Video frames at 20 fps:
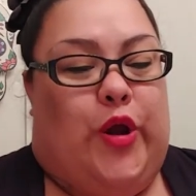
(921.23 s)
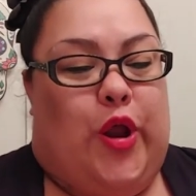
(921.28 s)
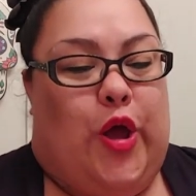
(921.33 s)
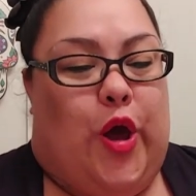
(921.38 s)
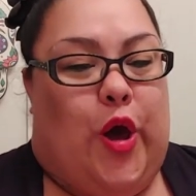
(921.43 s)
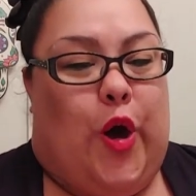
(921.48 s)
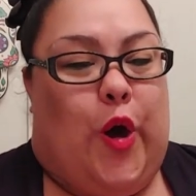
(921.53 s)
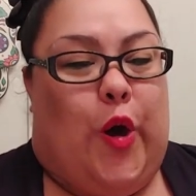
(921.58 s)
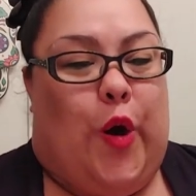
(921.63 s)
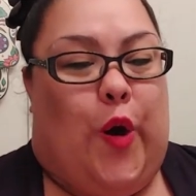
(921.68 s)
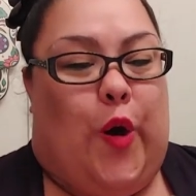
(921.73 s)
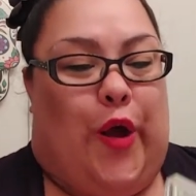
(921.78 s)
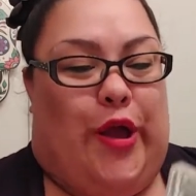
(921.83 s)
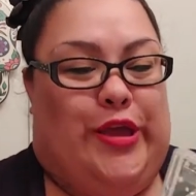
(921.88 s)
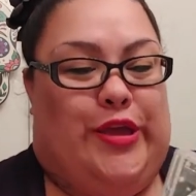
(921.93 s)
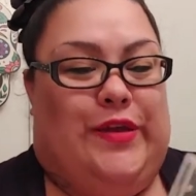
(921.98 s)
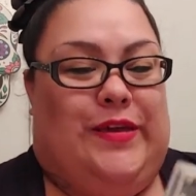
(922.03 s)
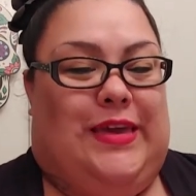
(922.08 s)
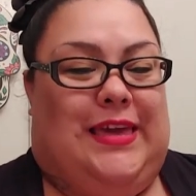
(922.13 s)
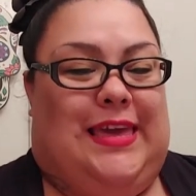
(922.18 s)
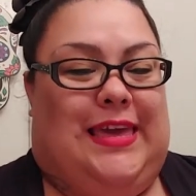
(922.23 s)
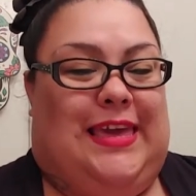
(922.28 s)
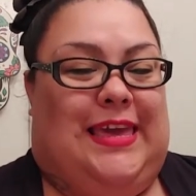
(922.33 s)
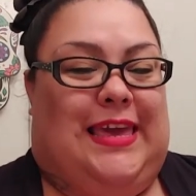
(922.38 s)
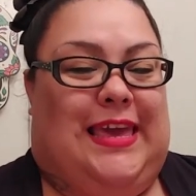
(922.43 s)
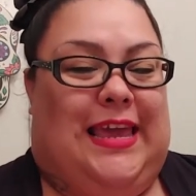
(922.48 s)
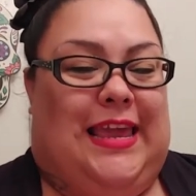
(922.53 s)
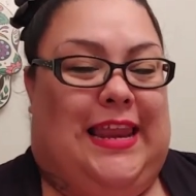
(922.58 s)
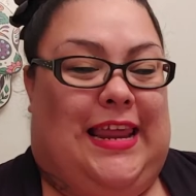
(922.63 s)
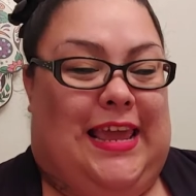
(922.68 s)
no, are you
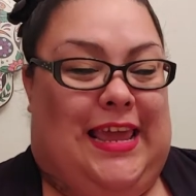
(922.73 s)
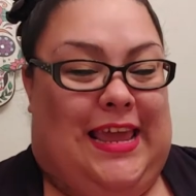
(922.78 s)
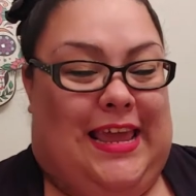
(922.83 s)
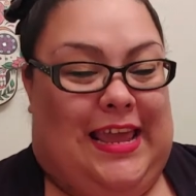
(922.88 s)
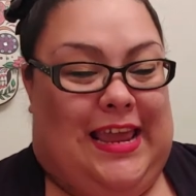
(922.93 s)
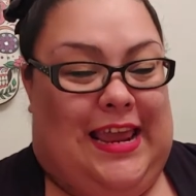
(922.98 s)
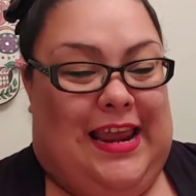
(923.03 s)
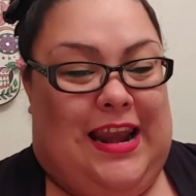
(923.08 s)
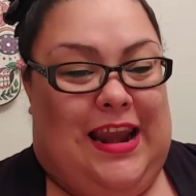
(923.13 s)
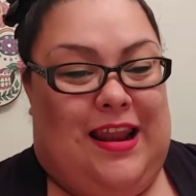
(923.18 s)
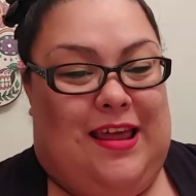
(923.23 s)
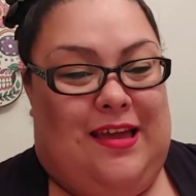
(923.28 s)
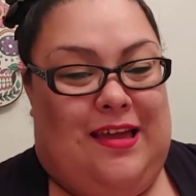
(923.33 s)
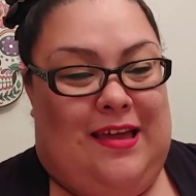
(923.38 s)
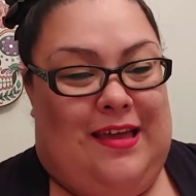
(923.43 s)
kidding?